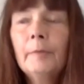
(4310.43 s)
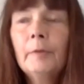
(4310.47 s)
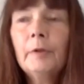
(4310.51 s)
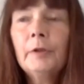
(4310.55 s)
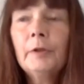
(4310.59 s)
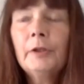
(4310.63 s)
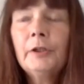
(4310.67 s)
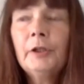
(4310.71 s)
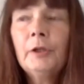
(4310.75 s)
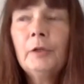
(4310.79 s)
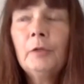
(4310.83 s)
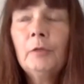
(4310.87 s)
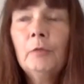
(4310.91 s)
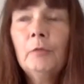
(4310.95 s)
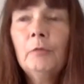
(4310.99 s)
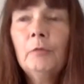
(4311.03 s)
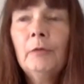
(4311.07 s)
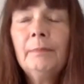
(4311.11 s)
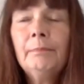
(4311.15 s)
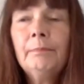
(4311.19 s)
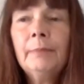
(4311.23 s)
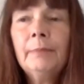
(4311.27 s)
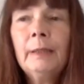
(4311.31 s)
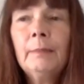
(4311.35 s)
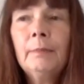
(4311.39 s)
you know,
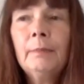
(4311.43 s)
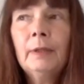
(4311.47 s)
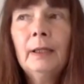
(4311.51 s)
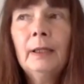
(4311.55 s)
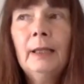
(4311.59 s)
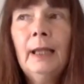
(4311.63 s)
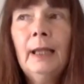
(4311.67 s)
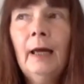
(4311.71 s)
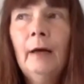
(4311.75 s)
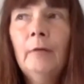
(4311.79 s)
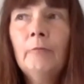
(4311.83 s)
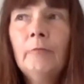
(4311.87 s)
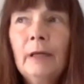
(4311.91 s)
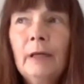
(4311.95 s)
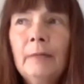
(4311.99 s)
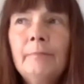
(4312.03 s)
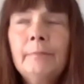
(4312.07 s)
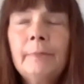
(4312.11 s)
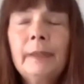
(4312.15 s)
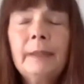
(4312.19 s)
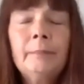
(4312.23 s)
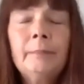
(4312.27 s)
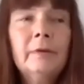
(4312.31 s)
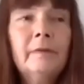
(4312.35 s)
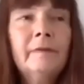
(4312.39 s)
when
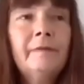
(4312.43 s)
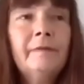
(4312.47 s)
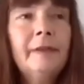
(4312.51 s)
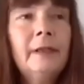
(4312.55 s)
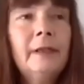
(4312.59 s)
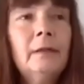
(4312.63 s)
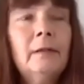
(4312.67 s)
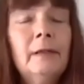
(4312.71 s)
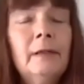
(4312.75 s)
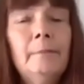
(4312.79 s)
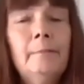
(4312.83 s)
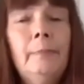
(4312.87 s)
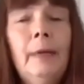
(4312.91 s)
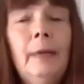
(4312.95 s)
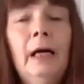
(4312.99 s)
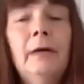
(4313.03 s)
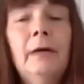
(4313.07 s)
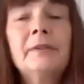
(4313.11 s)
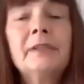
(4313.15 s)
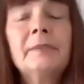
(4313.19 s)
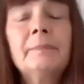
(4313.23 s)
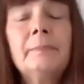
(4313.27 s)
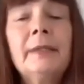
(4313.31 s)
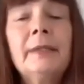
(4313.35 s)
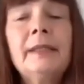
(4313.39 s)
people feel
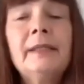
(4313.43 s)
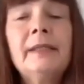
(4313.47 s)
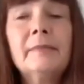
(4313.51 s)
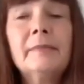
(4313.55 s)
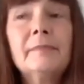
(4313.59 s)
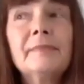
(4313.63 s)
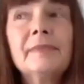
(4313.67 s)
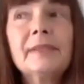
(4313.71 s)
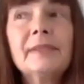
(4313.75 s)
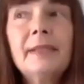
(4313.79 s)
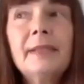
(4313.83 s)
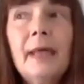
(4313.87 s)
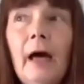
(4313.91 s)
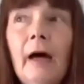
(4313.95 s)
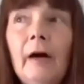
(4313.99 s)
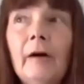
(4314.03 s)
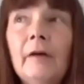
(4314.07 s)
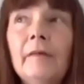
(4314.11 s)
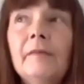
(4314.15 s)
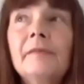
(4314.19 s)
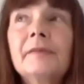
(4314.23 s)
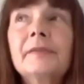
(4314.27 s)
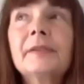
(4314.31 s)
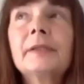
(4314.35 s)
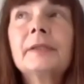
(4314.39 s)
empowered to be
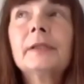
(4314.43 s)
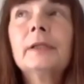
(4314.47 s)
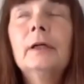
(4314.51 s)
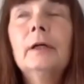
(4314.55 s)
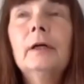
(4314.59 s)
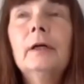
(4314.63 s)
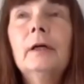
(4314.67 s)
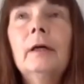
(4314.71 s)
themselves,